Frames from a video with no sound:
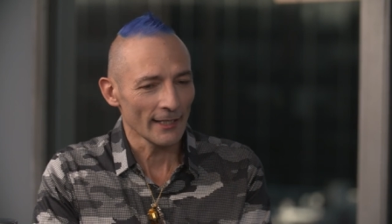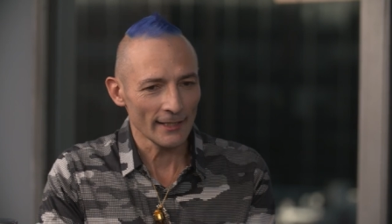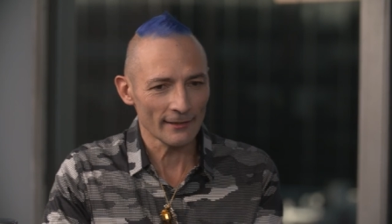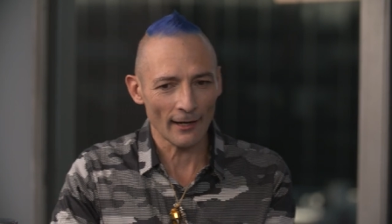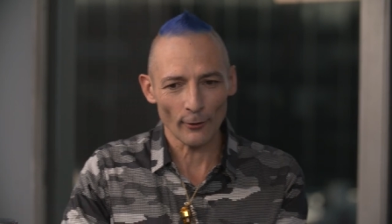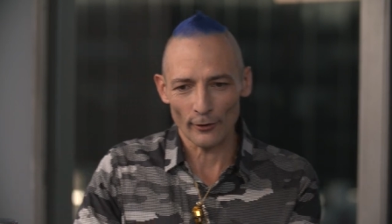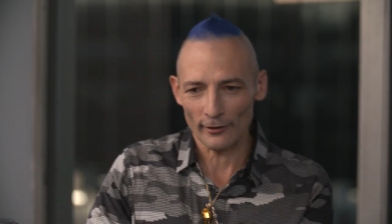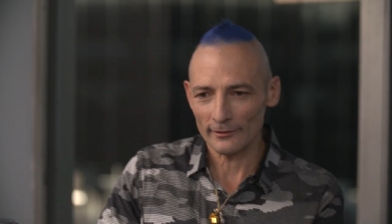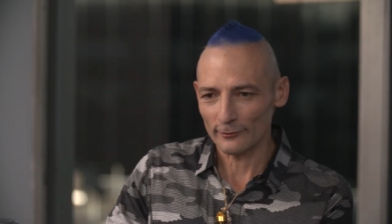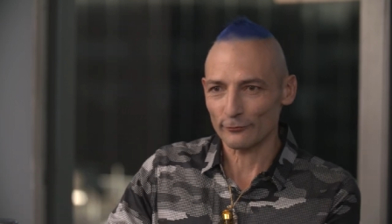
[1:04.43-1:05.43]
In
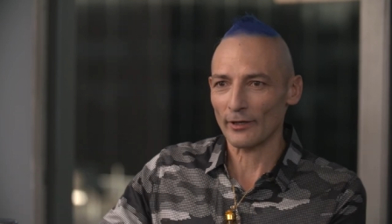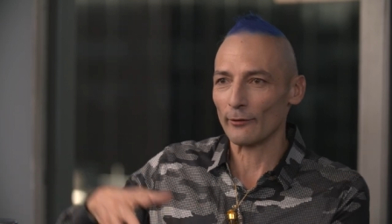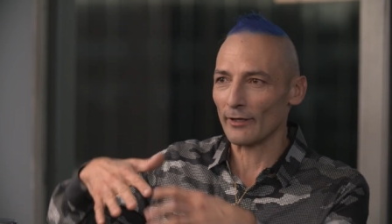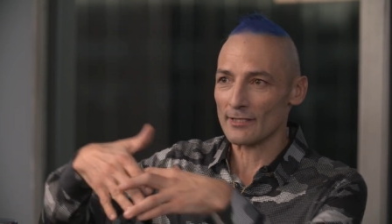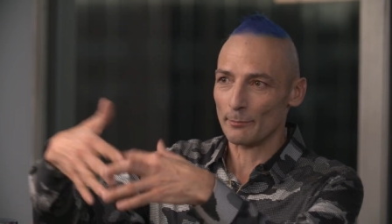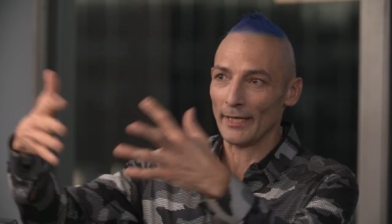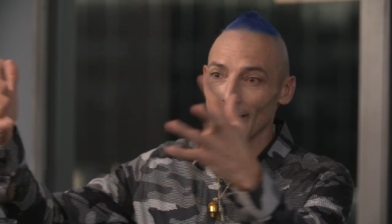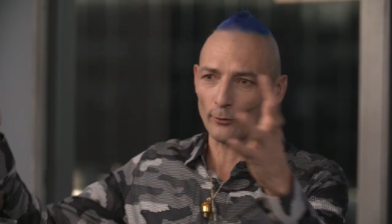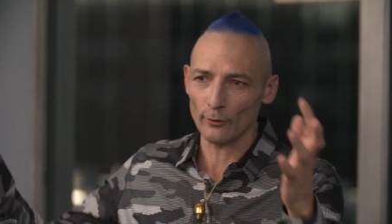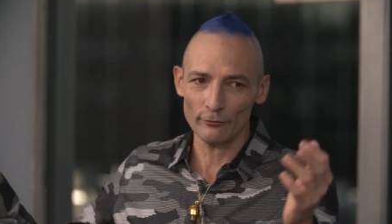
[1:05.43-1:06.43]
our fragrance
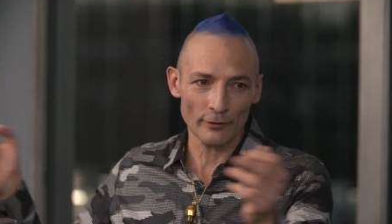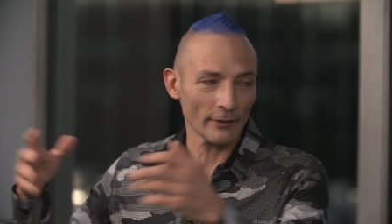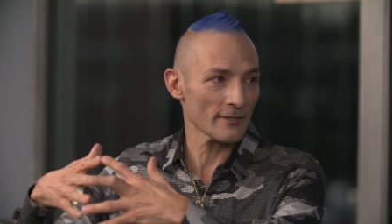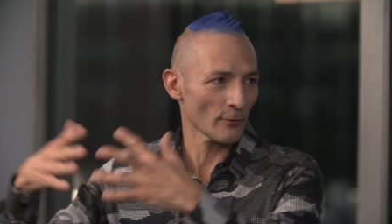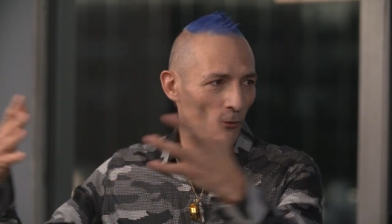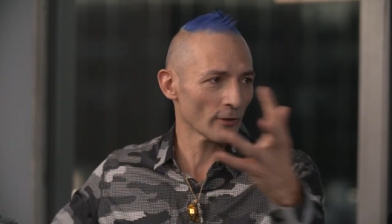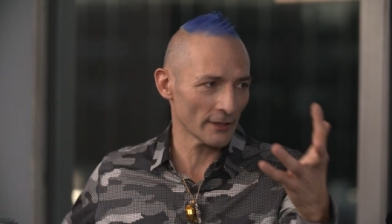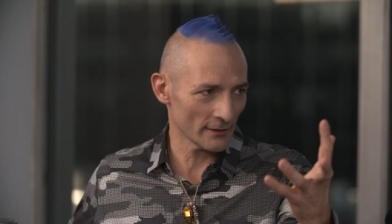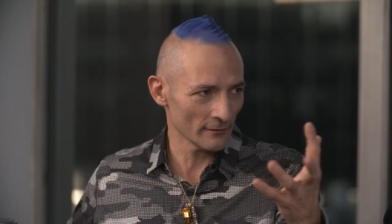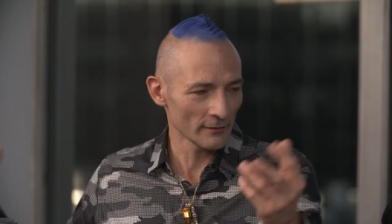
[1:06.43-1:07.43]
piano, fragrance
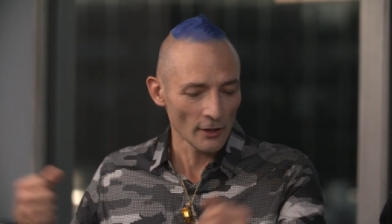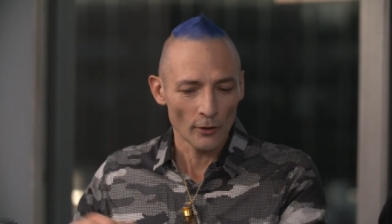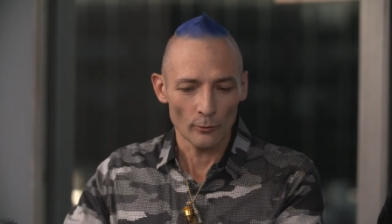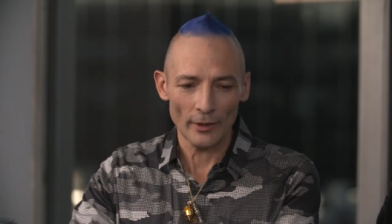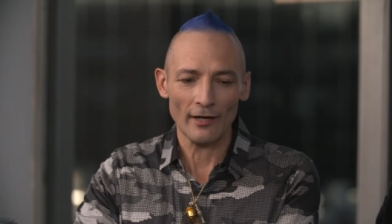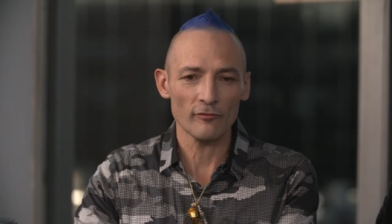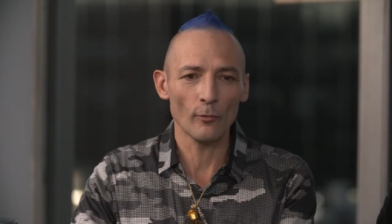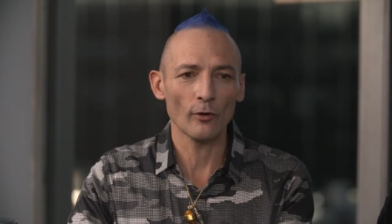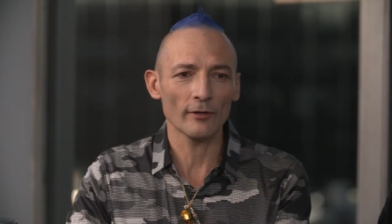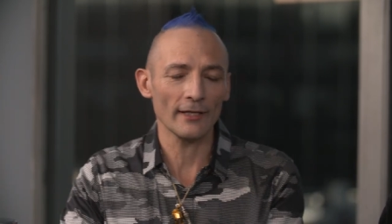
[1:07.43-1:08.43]
organ, we have
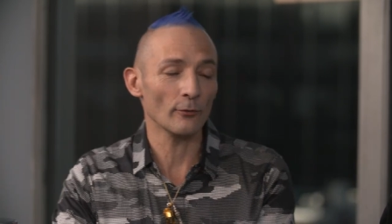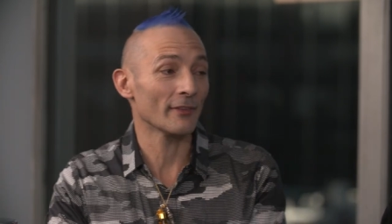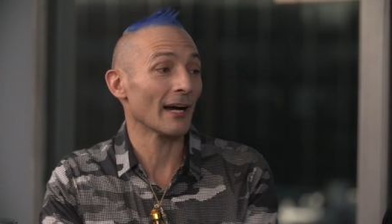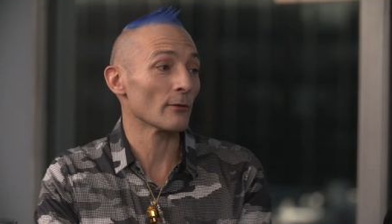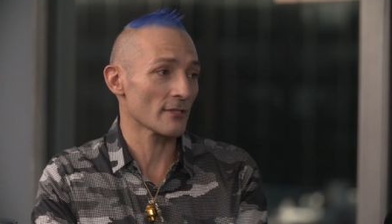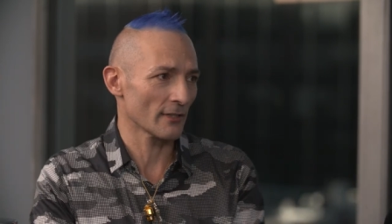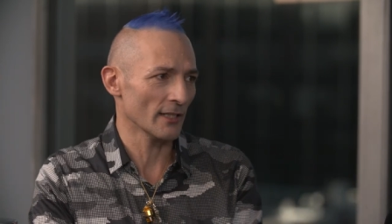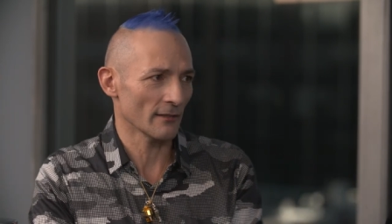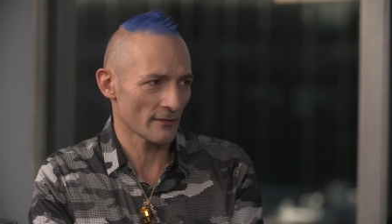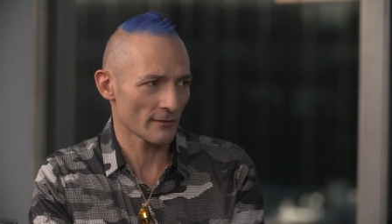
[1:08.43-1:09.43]
more than 1,000
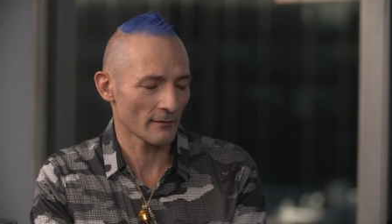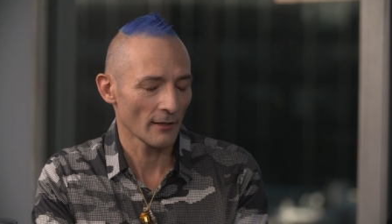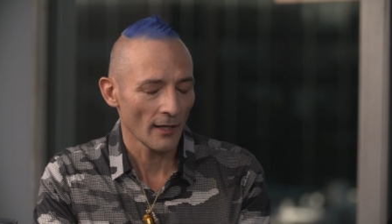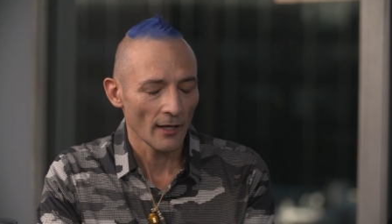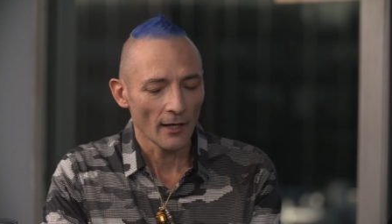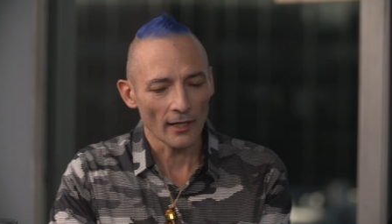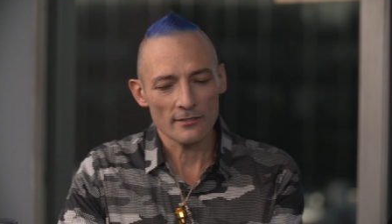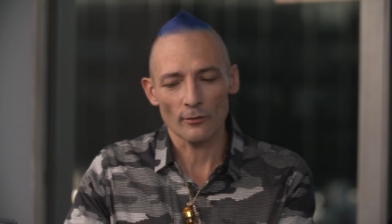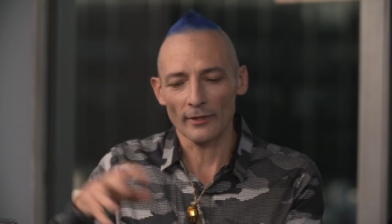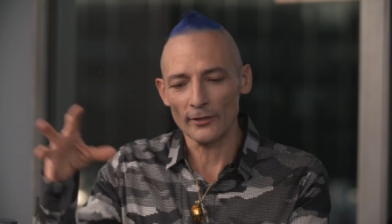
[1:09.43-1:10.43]
keys. And
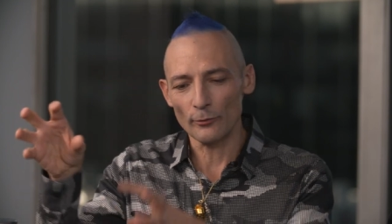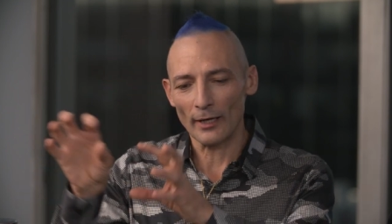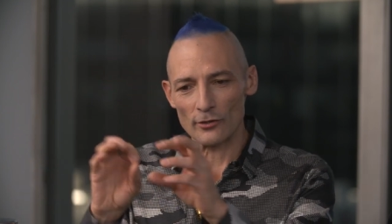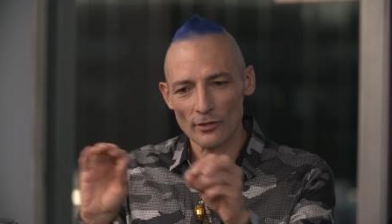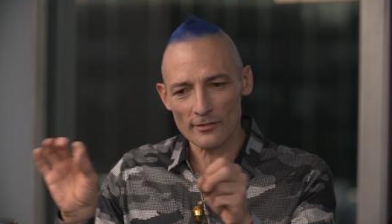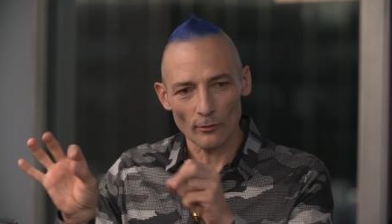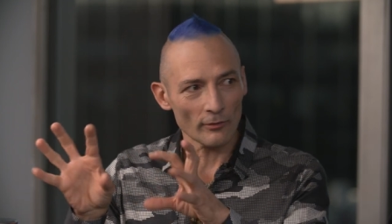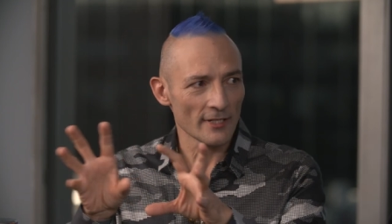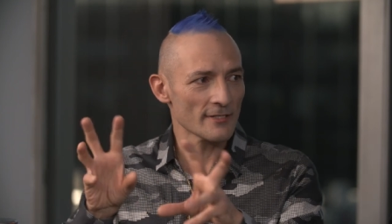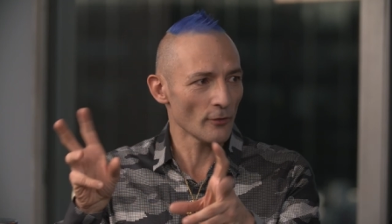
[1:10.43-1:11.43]
so then you adjust all
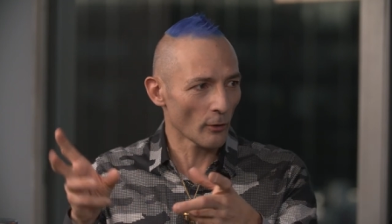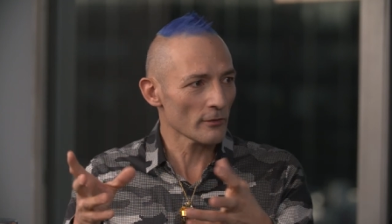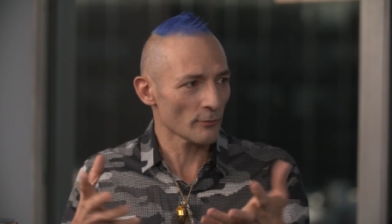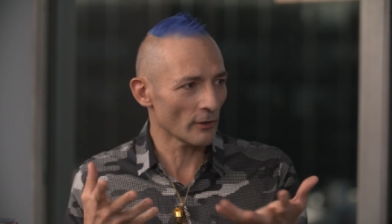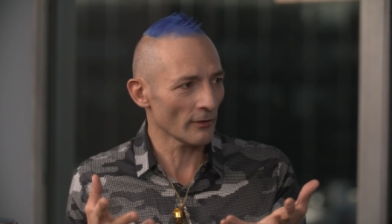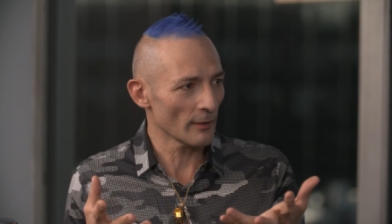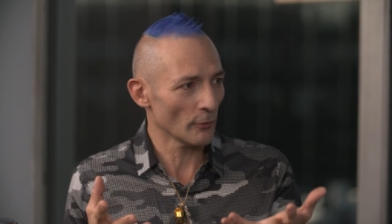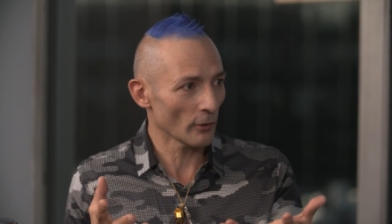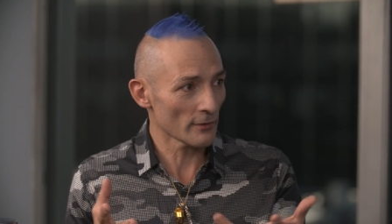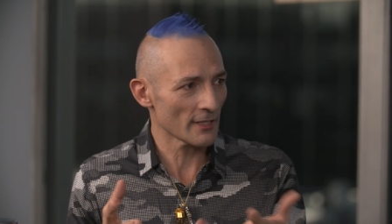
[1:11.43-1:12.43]
these notes, we call them
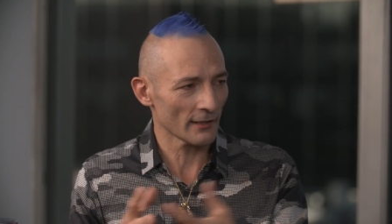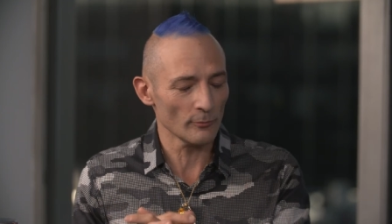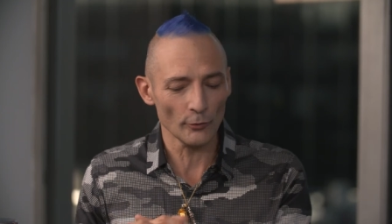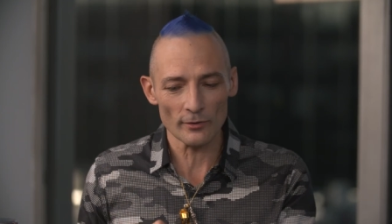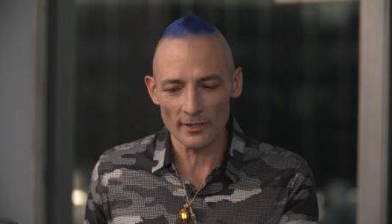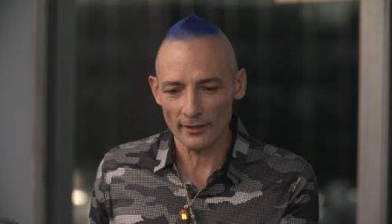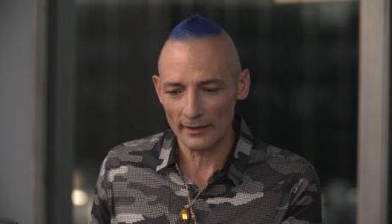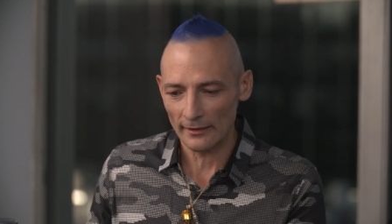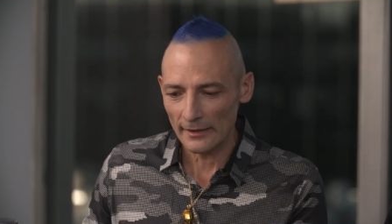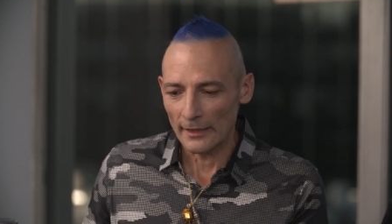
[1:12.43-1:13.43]
notes like in music,
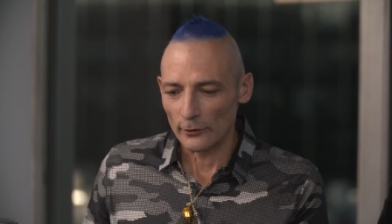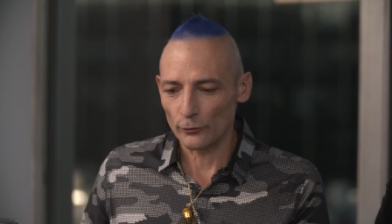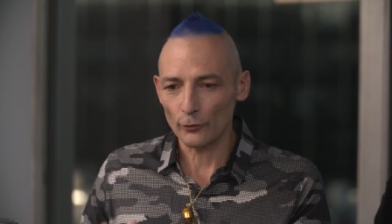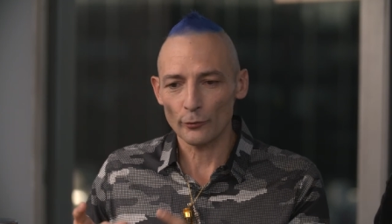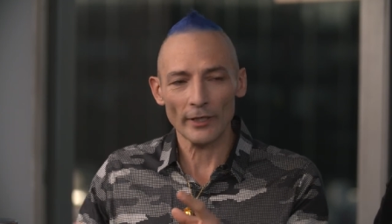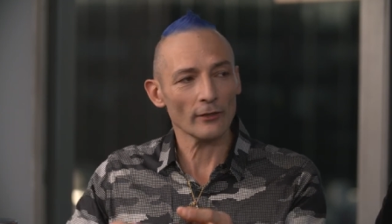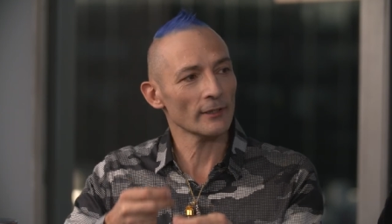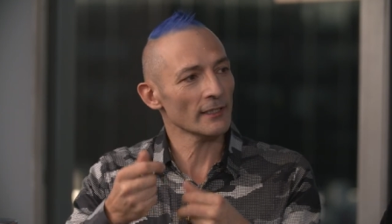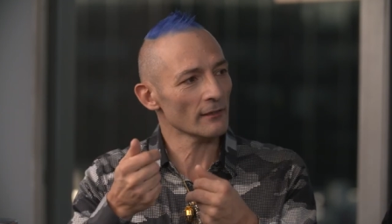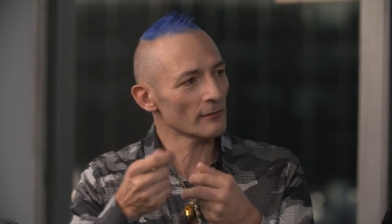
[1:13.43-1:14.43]
to create a
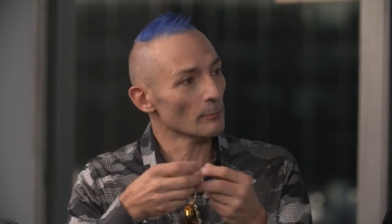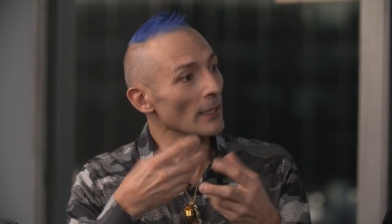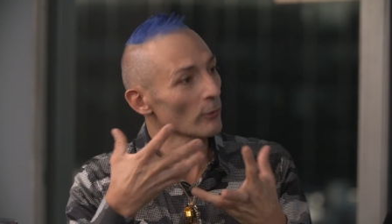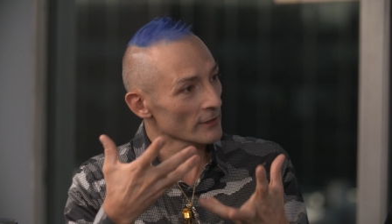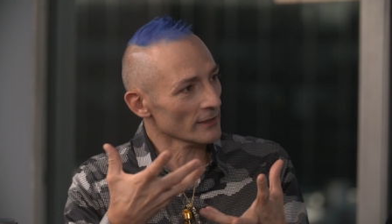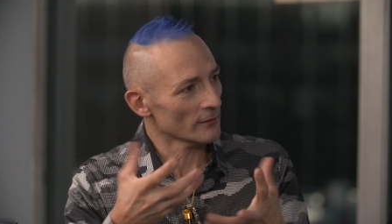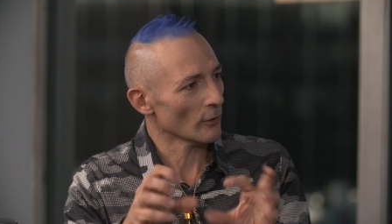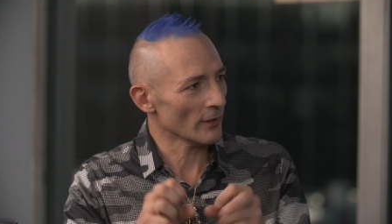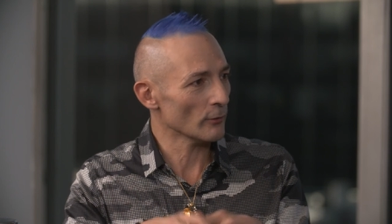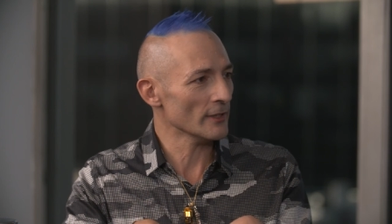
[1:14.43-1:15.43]
little melody,
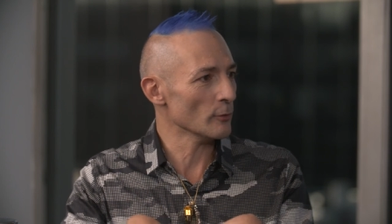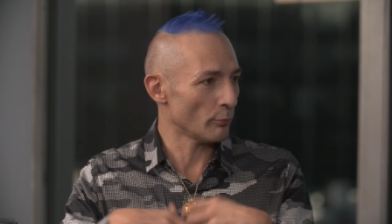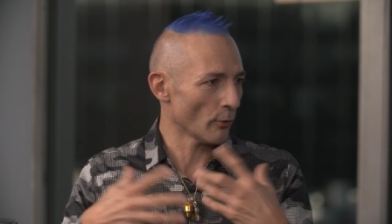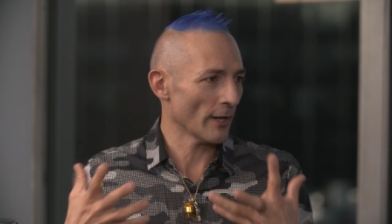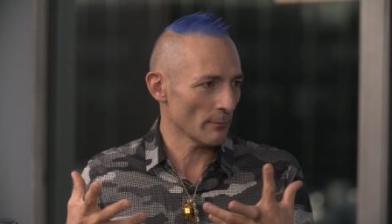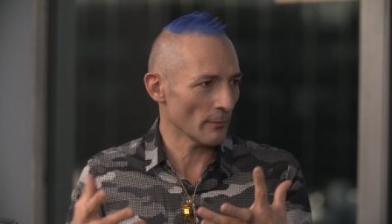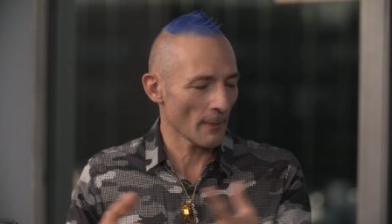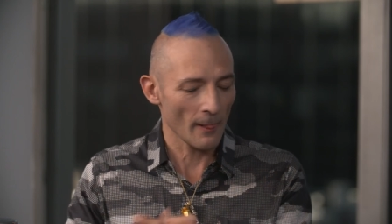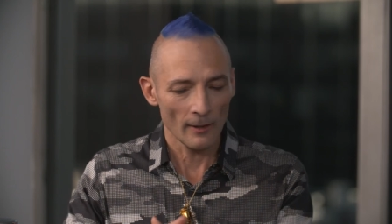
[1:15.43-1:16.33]
a little poem.